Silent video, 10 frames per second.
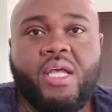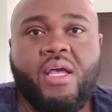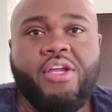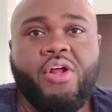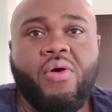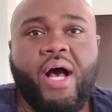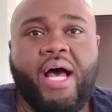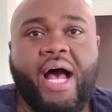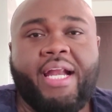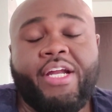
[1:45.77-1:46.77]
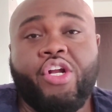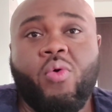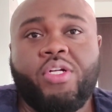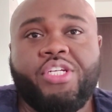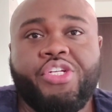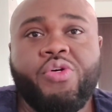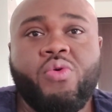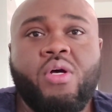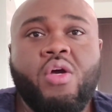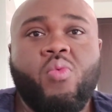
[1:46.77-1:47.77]
you know, I didn't know what to
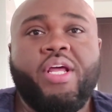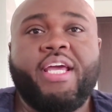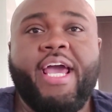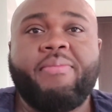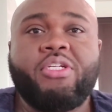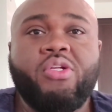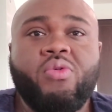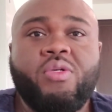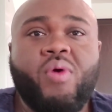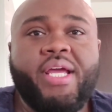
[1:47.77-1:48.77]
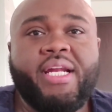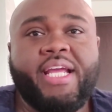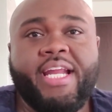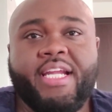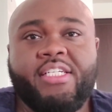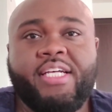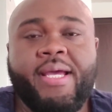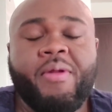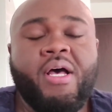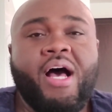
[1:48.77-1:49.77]
do when it came to losing weight and getting in
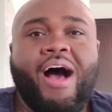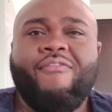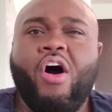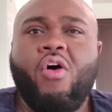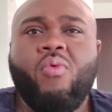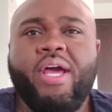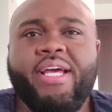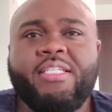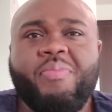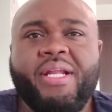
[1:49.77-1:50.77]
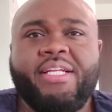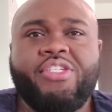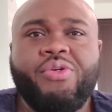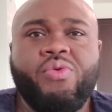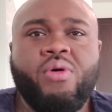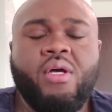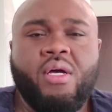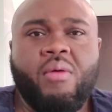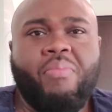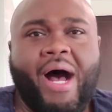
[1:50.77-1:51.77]
shape. I've always been into
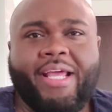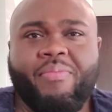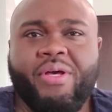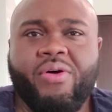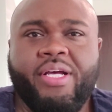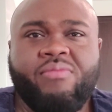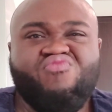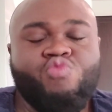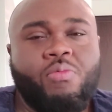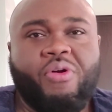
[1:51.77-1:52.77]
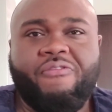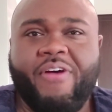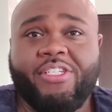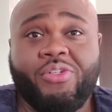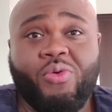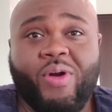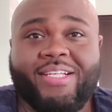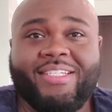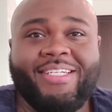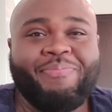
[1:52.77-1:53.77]
bodybuilding, professional
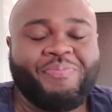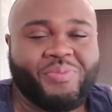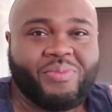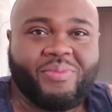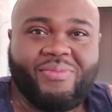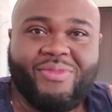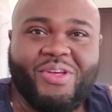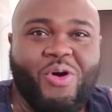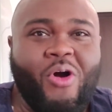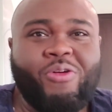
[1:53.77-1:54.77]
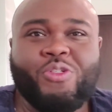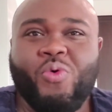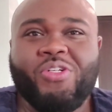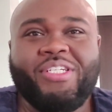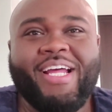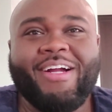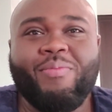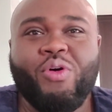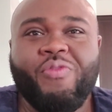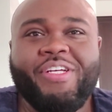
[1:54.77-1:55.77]
wrestling, Arnold Schwarzenegger
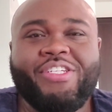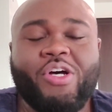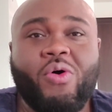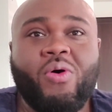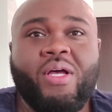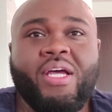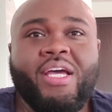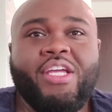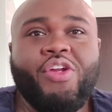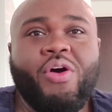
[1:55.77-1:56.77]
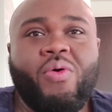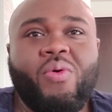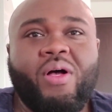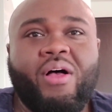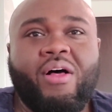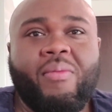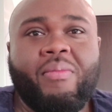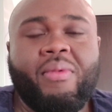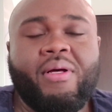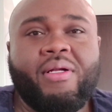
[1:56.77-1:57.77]
movies. So, you know,
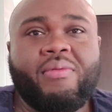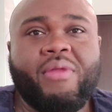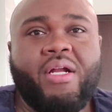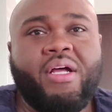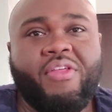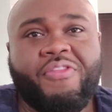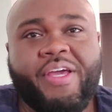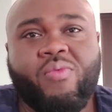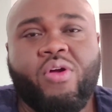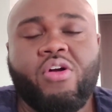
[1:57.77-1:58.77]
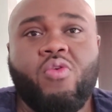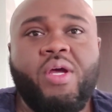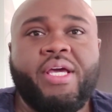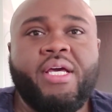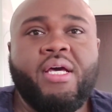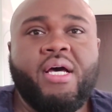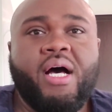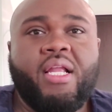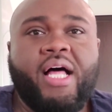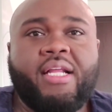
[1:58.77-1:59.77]
another thing real quick,
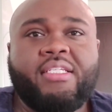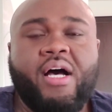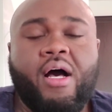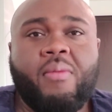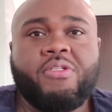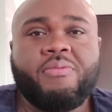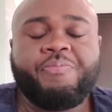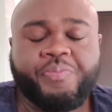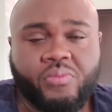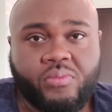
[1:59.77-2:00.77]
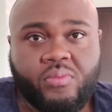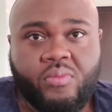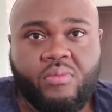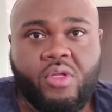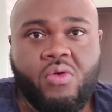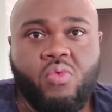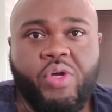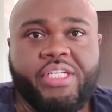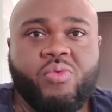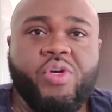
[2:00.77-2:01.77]
a lot of times we